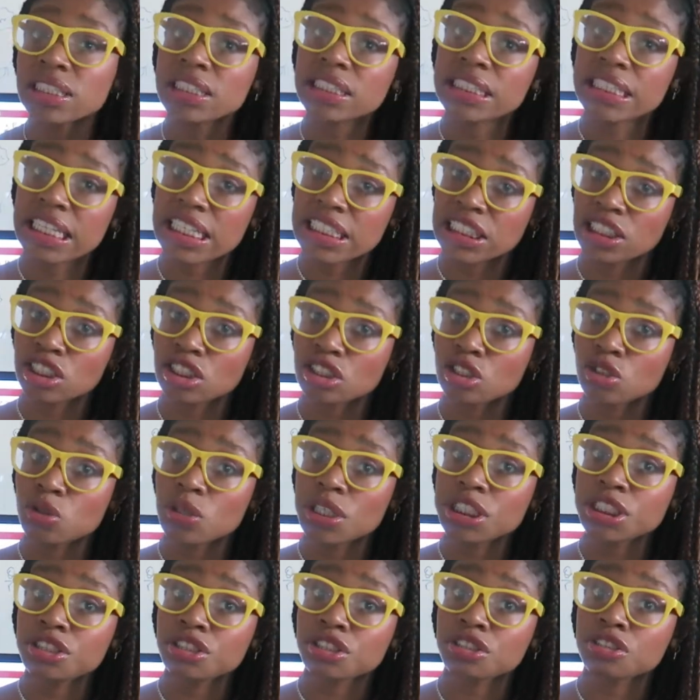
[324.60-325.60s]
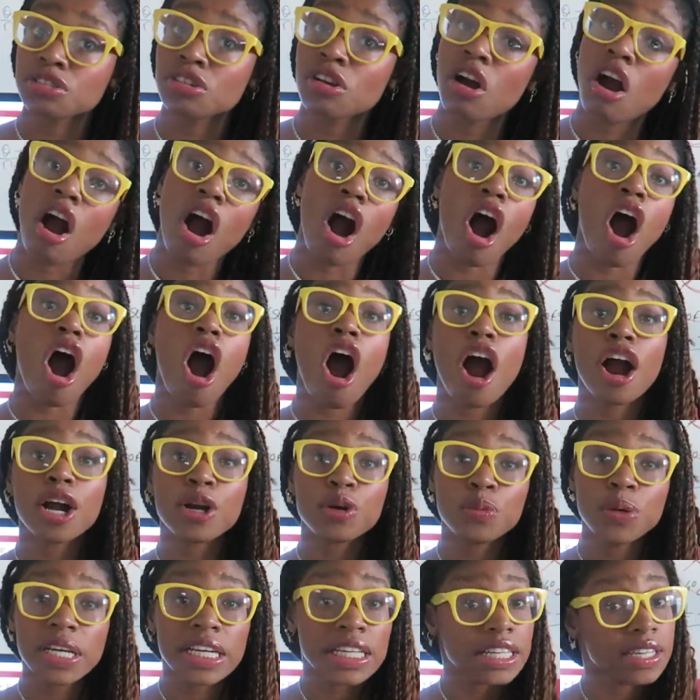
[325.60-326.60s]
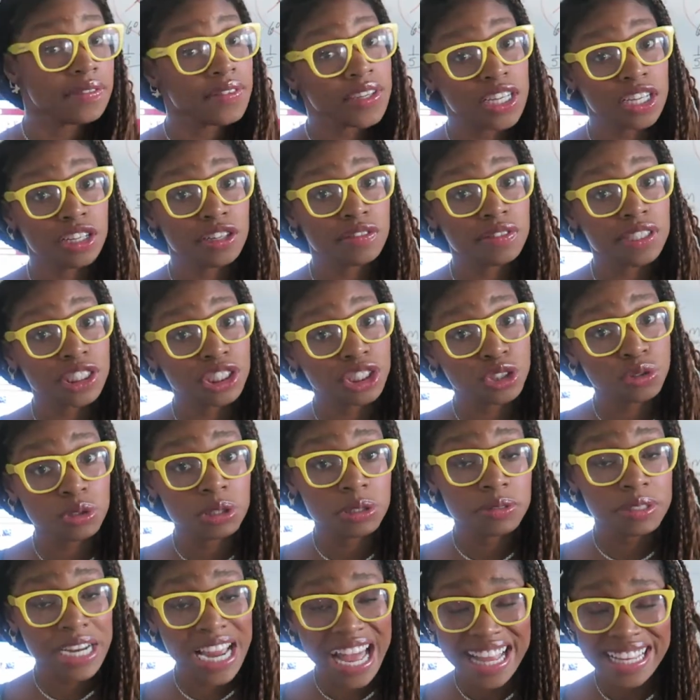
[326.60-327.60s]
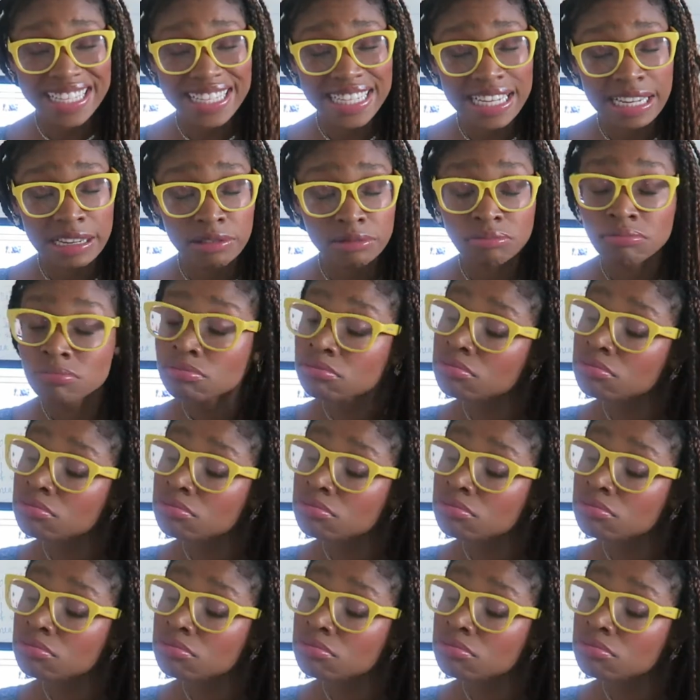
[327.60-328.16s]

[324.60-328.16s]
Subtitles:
to answer the question, are we living in a virtual reality?